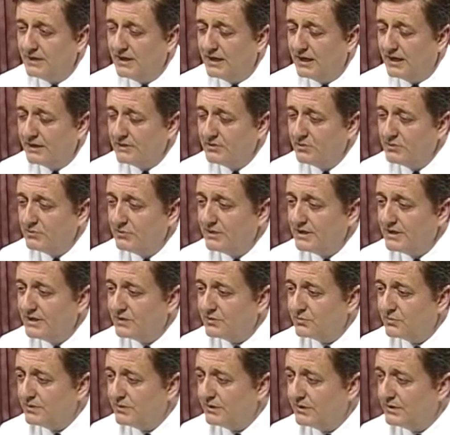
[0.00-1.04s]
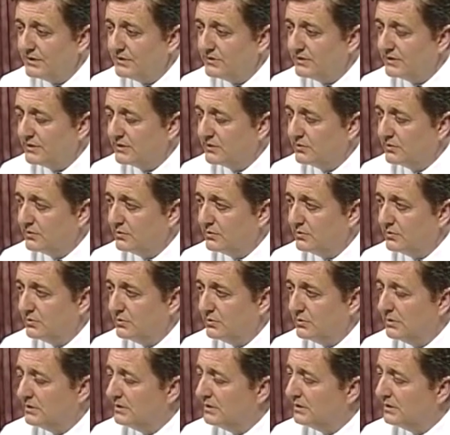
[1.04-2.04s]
I don't think it's realistic to